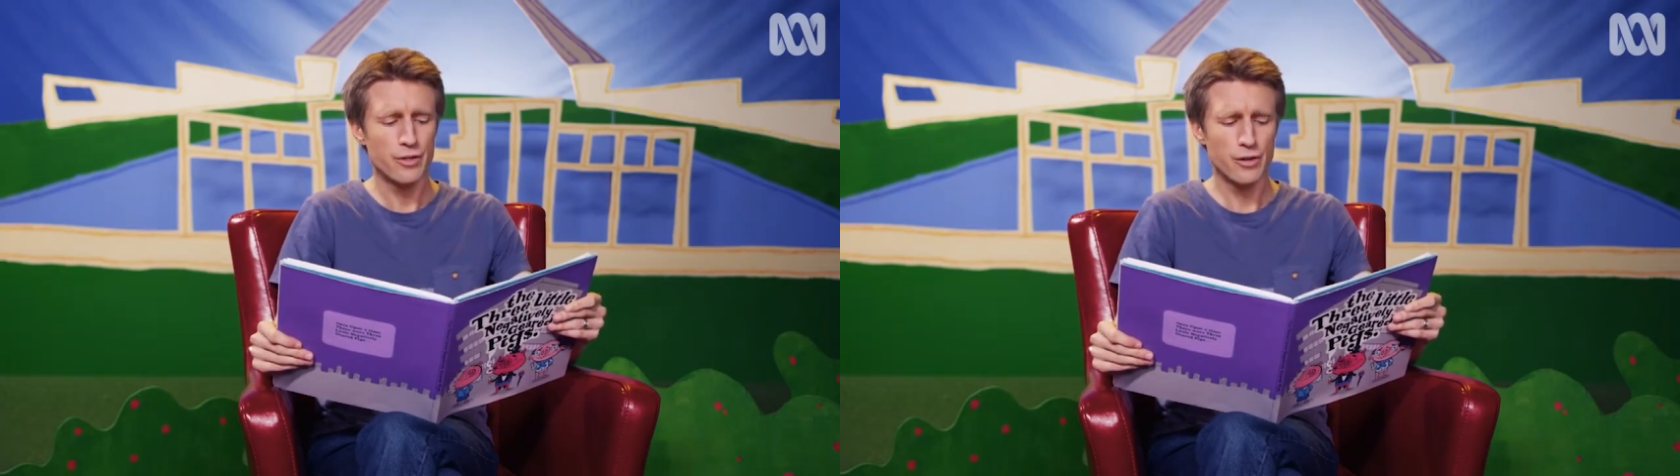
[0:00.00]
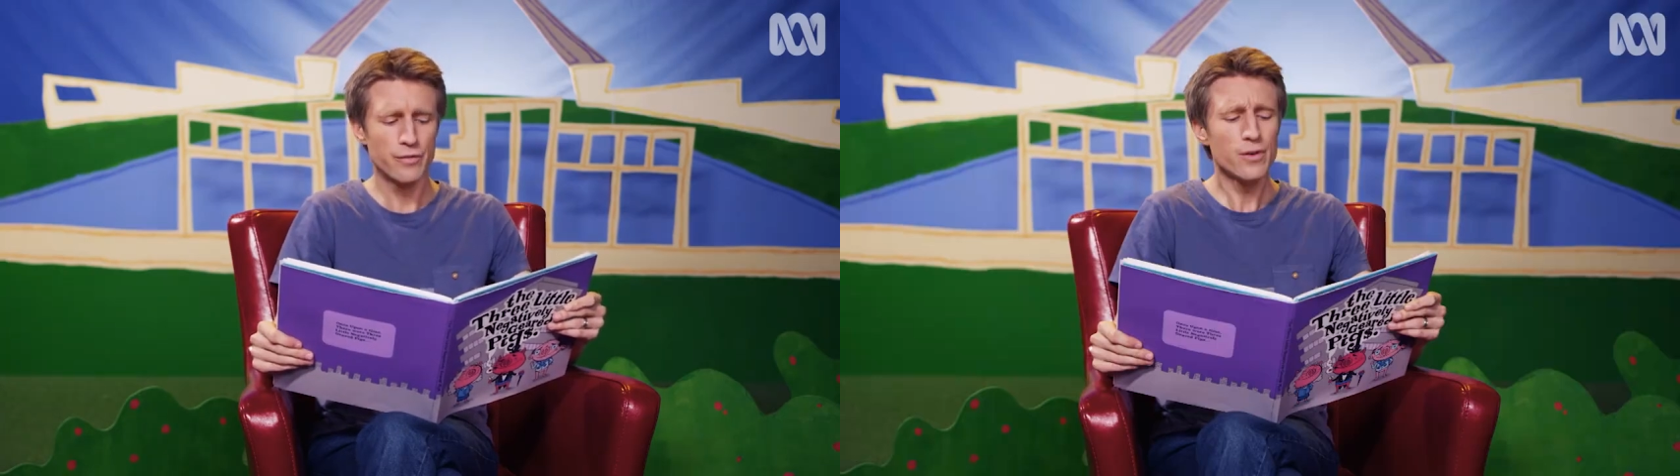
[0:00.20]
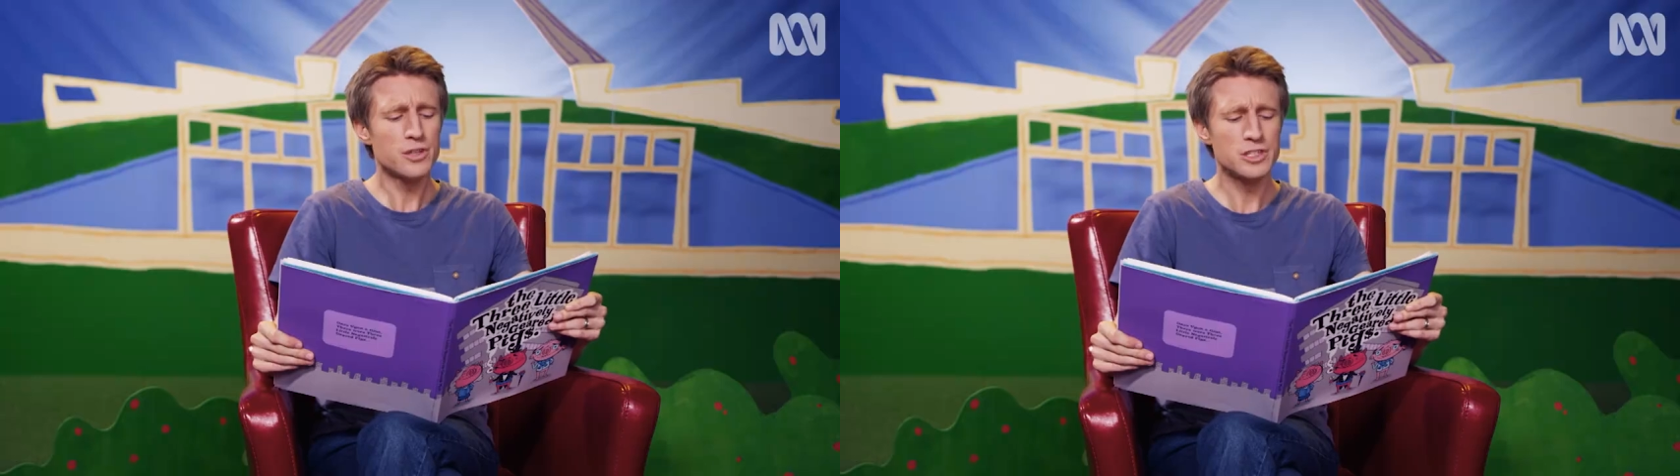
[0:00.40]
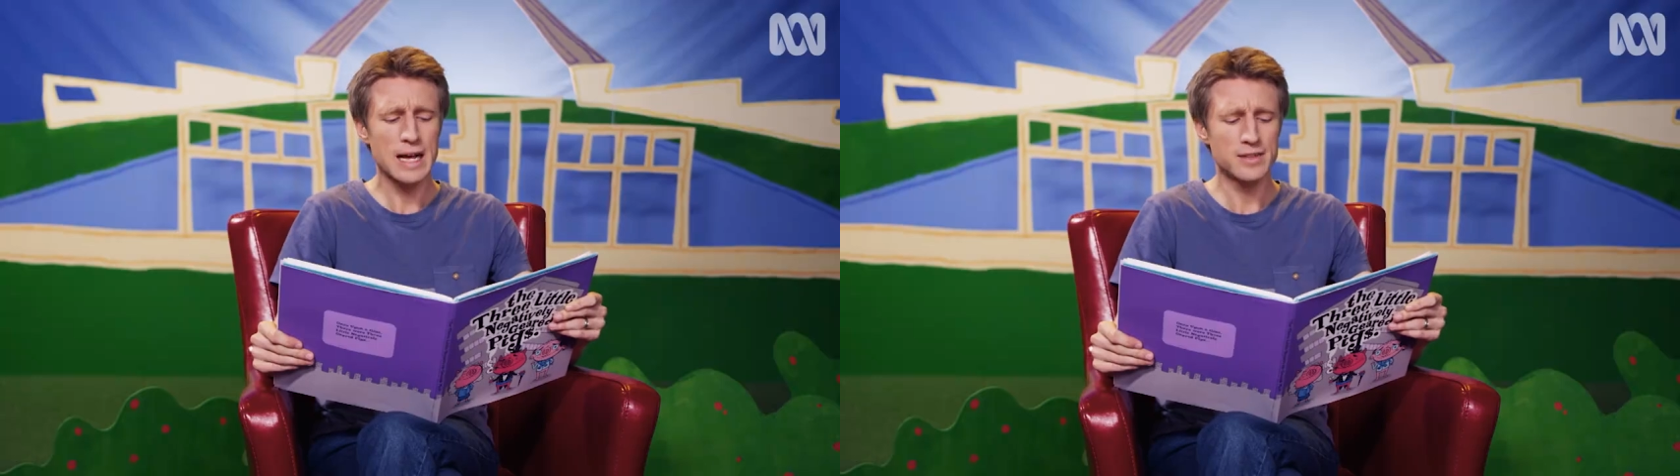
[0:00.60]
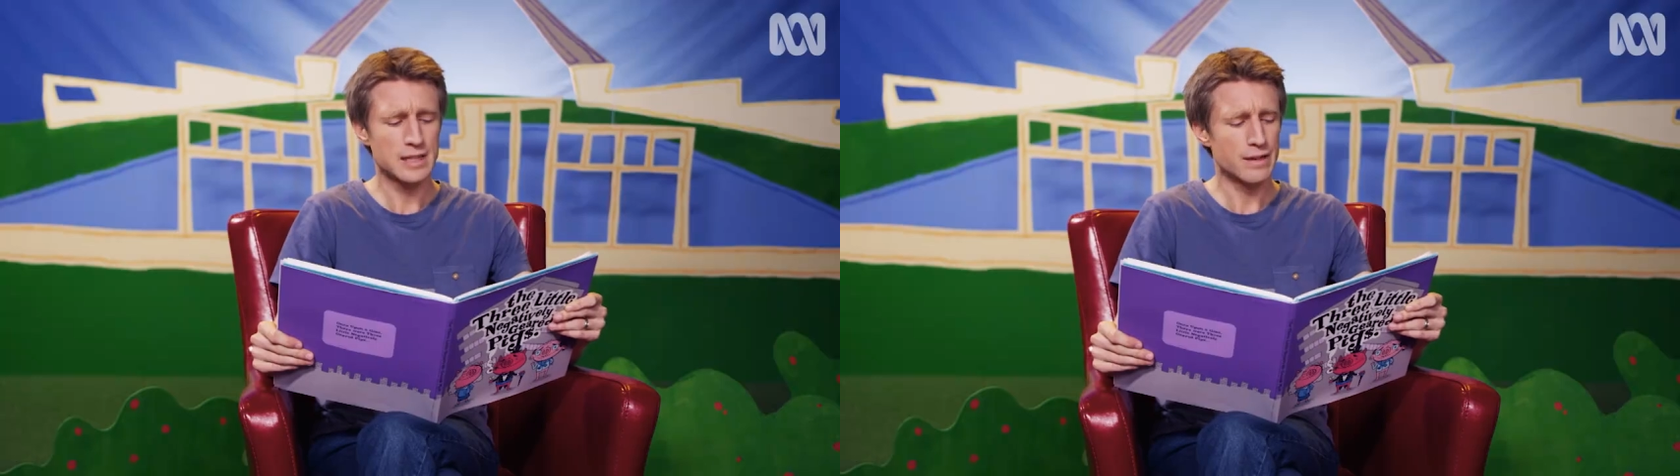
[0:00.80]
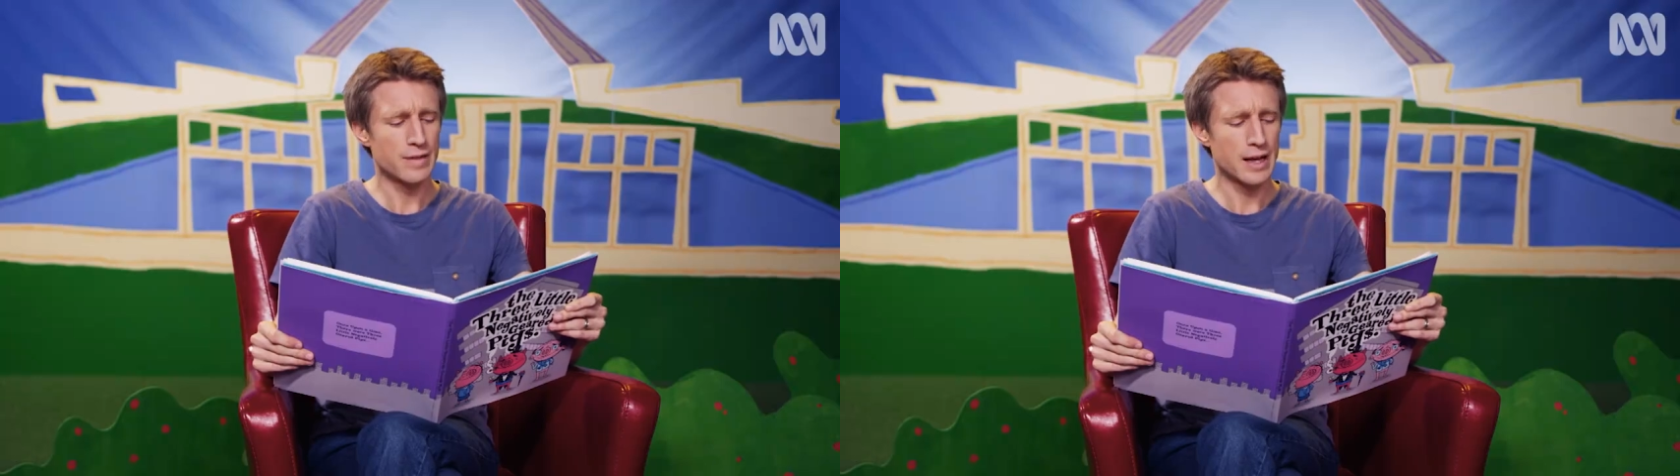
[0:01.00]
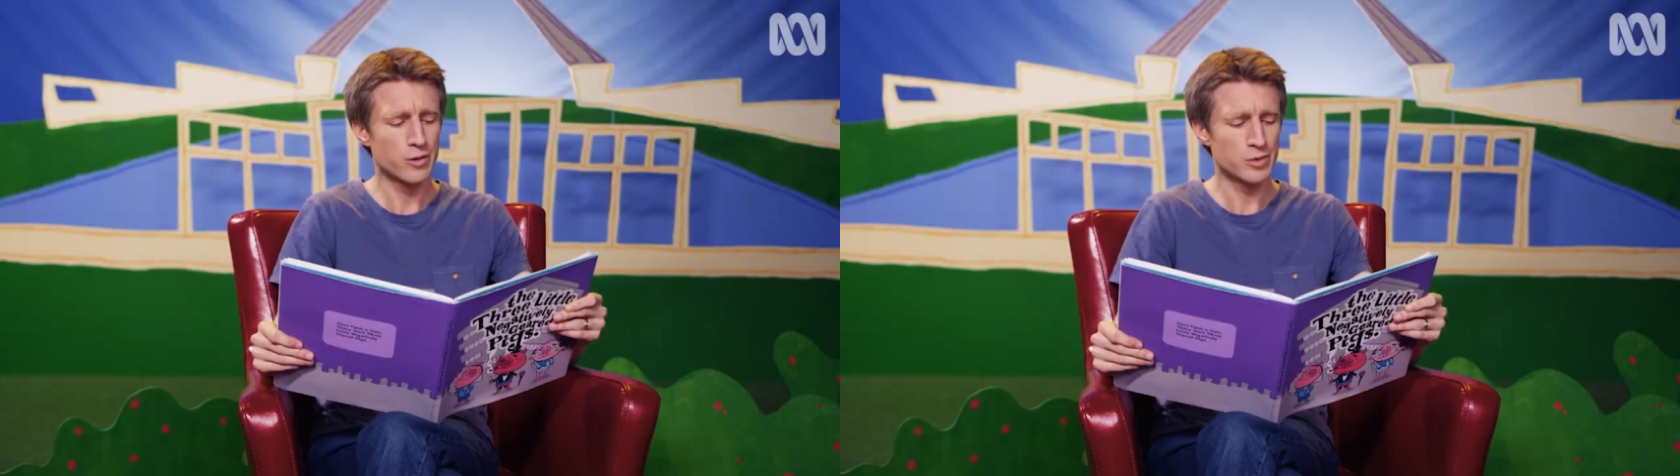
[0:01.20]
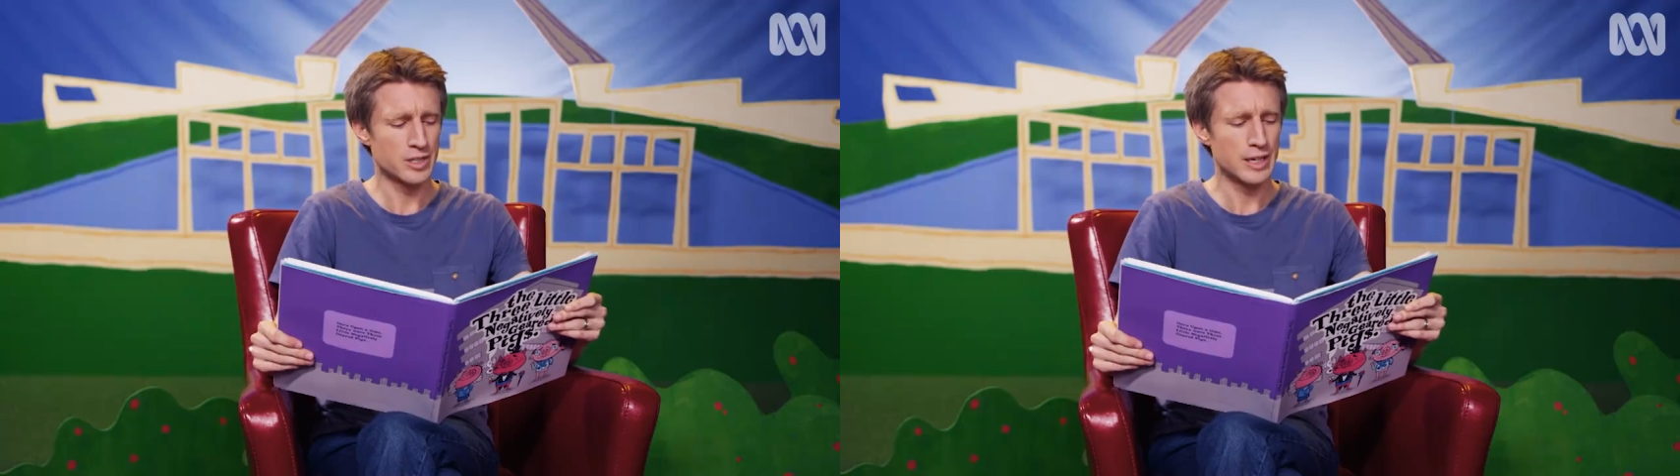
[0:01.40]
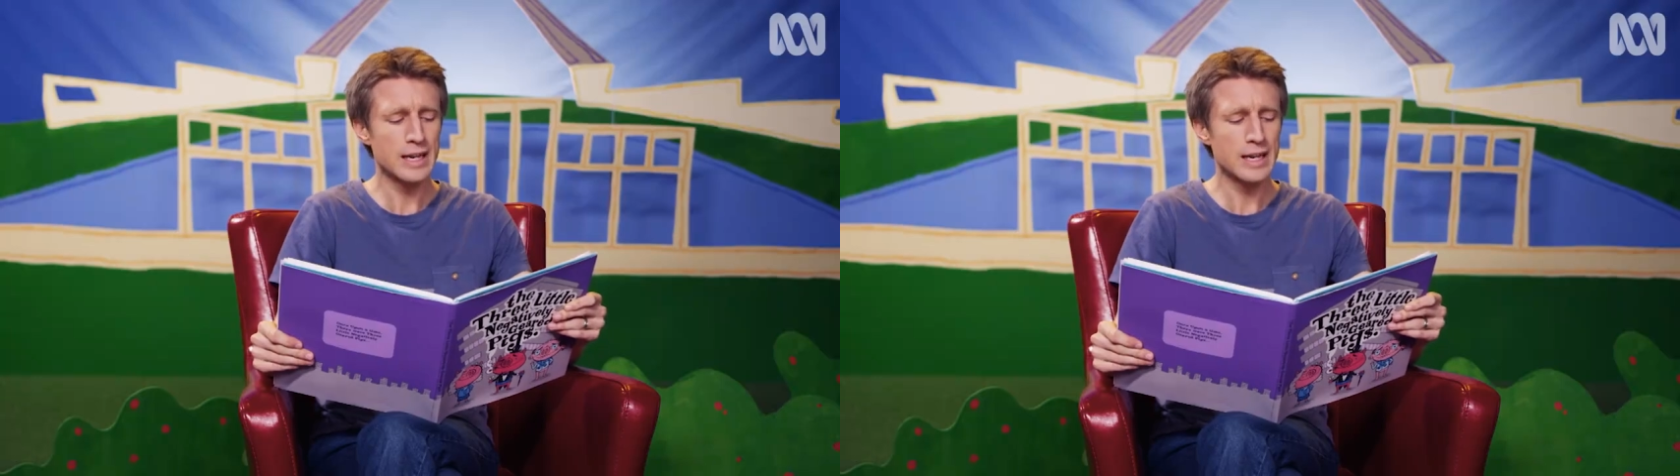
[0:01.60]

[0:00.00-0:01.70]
The first house they found was an